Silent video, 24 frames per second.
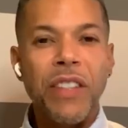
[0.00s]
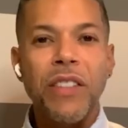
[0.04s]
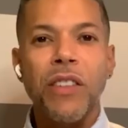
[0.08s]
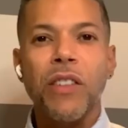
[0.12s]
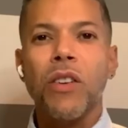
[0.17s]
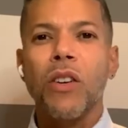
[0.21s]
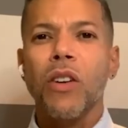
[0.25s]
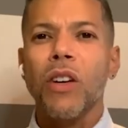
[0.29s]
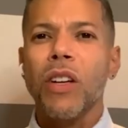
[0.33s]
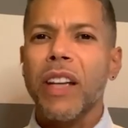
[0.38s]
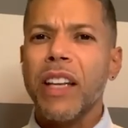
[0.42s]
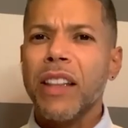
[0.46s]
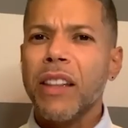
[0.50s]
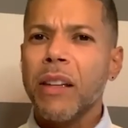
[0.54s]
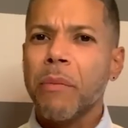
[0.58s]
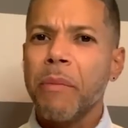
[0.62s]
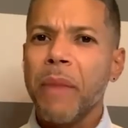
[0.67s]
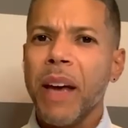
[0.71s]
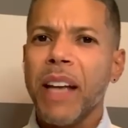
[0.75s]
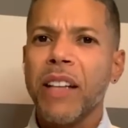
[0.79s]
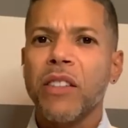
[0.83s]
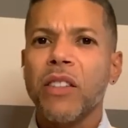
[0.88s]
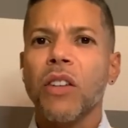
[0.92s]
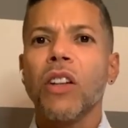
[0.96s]
the physical
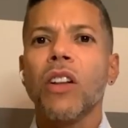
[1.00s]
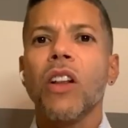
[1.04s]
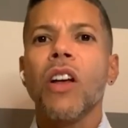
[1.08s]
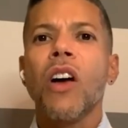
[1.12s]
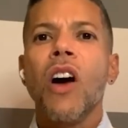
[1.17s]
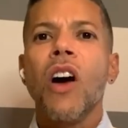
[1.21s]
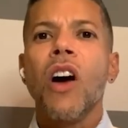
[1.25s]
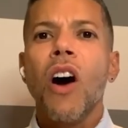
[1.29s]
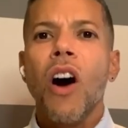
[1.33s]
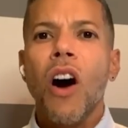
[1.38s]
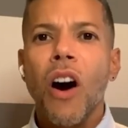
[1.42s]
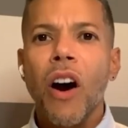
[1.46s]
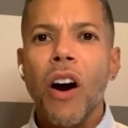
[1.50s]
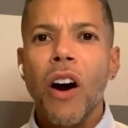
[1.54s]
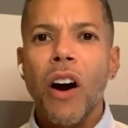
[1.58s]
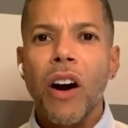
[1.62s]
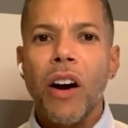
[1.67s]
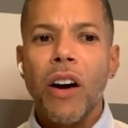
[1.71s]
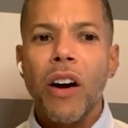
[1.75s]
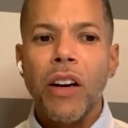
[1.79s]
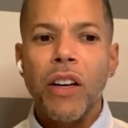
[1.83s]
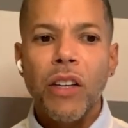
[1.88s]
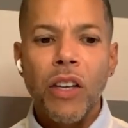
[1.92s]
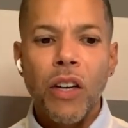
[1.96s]
and the mental
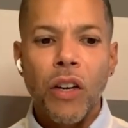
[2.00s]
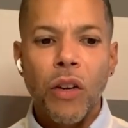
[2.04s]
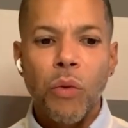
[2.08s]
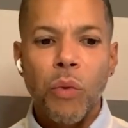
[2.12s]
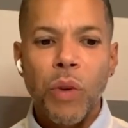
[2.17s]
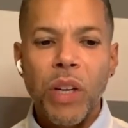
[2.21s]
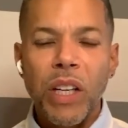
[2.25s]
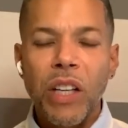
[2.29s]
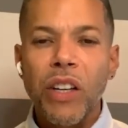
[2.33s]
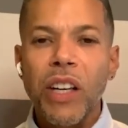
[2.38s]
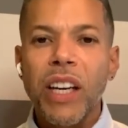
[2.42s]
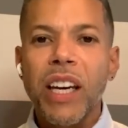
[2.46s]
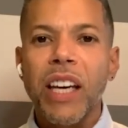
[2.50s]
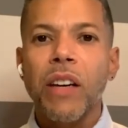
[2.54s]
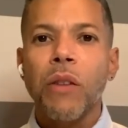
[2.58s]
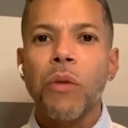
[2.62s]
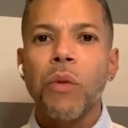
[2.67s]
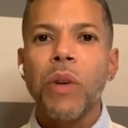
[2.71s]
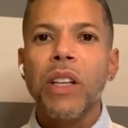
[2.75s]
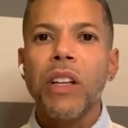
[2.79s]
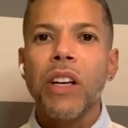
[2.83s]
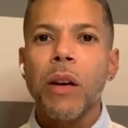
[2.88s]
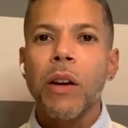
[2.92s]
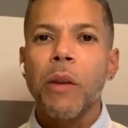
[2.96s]
are you know we look
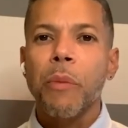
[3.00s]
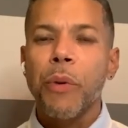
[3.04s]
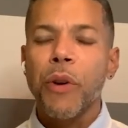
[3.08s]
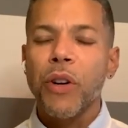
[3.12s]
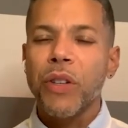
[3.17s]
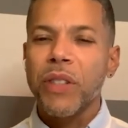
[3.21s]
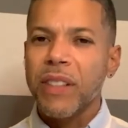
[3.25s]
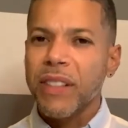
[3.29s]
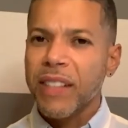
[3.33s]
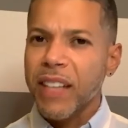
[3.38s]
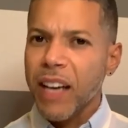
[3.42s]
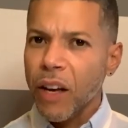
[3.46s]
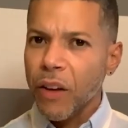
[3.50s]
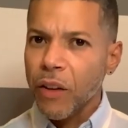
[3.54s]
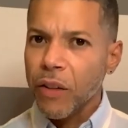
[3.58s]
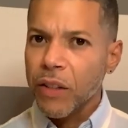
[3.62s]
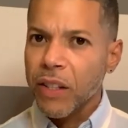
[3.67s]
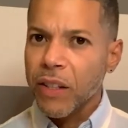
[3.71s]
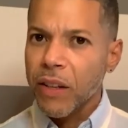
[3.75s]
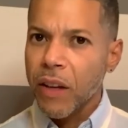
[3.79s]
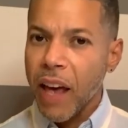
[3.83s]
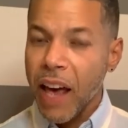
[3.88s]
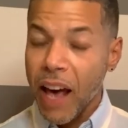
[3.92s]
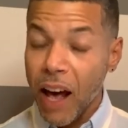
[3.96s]
at we look at a person's
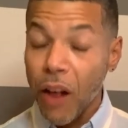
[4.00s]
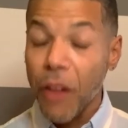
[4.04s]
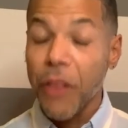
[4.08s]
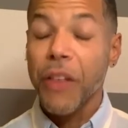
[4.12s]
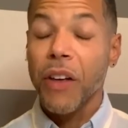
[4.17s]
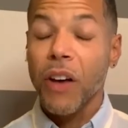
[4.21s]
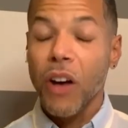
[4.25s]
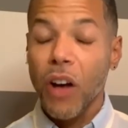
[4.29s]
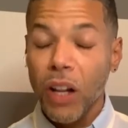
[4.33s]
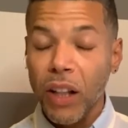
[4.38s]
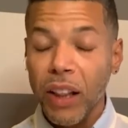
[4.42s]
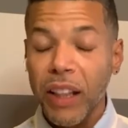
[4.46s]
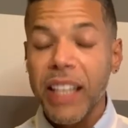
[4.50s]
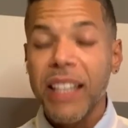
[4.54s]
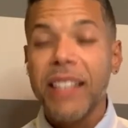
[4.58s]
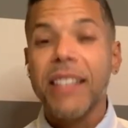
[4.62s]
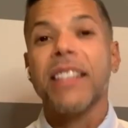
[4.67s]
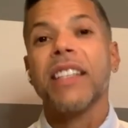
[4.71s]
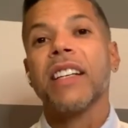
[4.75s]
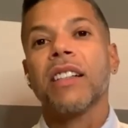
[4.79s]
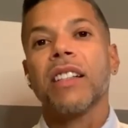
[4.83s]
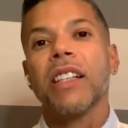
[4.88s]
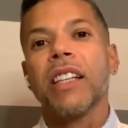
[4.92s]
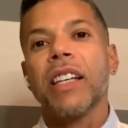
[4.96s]
health health
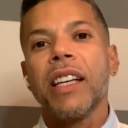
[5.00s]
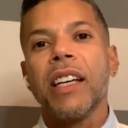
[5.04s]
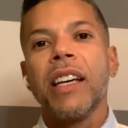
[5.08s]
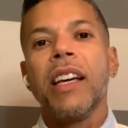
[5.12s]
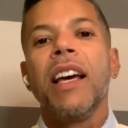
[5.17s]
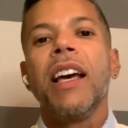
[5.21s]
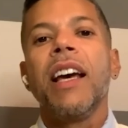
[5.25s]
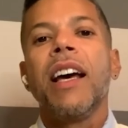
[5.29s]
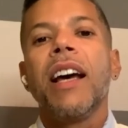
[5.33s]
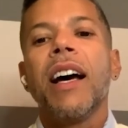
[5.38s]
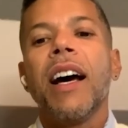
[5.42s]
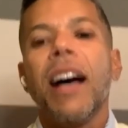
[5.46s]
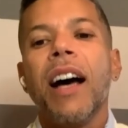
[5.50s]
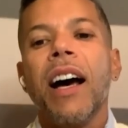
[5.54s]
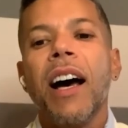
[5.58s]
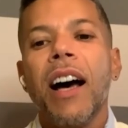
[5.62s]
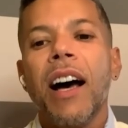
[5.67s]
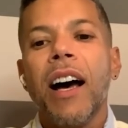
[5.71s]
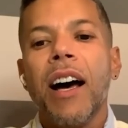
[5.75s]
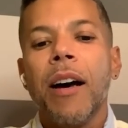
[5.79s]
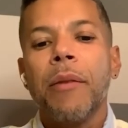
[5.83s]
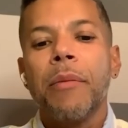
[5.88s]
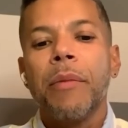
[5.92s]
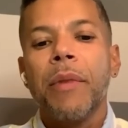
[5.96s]
holistically
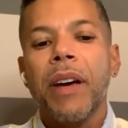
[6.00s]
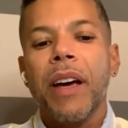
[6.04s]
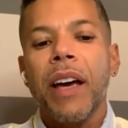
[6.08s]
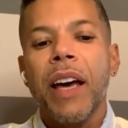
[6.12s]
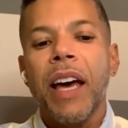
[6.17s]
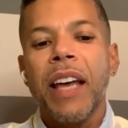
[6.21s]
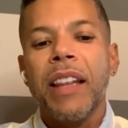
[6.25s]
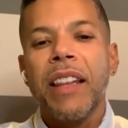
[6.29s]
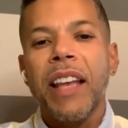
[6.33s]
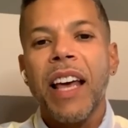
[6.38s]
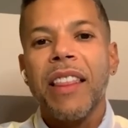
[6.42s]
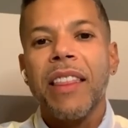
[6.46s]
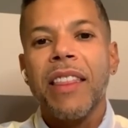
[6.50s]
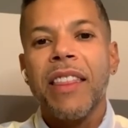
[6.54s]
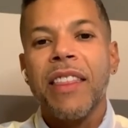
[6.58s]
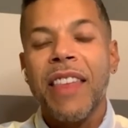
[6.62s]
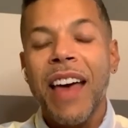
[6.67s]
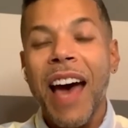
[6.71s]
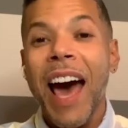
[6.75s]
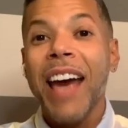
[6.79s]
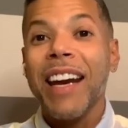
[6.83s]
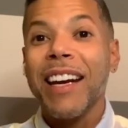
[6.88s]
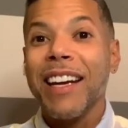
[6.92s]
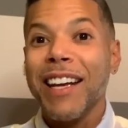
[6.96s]
um, and that
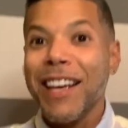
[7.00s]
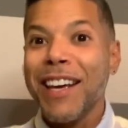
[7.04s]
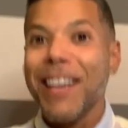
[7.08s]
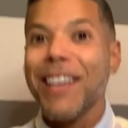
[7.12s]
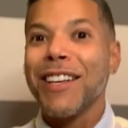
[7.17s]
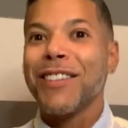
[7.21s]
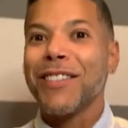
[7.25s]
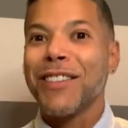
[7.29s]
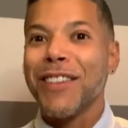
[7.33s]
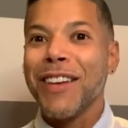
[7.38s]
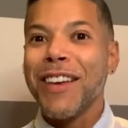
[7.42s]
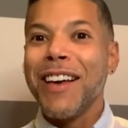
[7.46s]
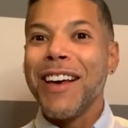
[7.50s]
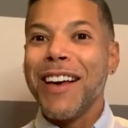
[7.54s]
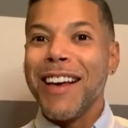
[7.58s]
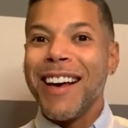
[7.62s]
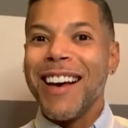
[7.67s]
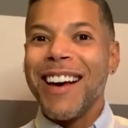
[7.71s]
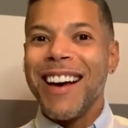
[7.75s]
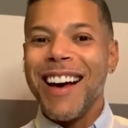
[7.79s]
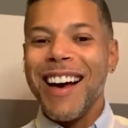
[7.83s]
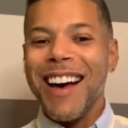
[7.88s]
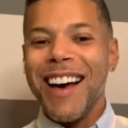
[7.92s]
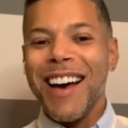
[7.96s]
that is
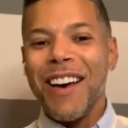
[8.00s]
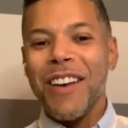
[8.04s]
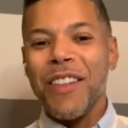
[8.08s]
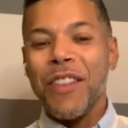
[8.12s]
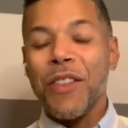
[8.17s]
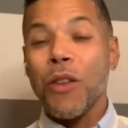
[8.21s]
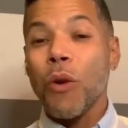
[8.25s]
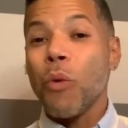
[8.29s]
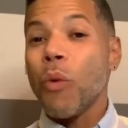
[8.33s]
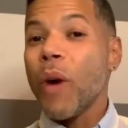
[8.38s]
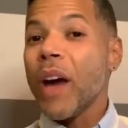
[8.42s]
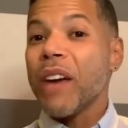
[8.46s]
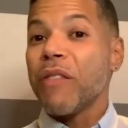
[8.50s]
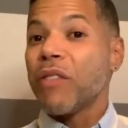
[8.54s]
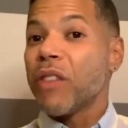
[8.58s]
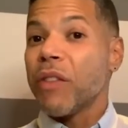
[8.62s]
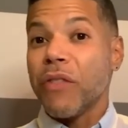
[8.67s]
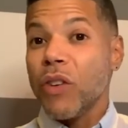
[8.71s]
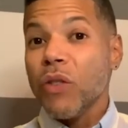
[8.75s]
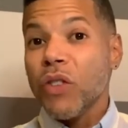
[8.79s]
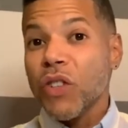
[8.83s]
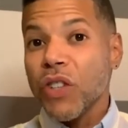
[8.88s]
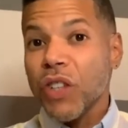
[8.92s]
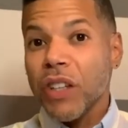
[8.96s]
uh, the way
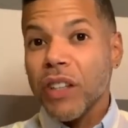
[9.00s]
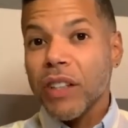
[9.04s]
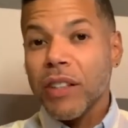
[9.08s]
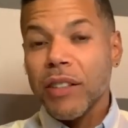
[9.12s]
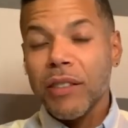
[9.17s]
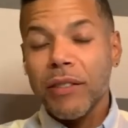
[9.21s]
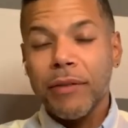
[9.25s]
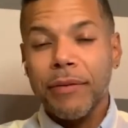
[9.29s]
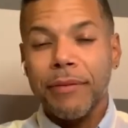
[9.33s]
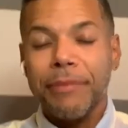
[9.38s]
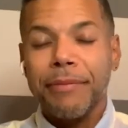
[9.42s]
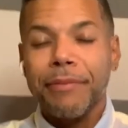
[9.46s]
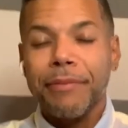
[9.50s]
of the future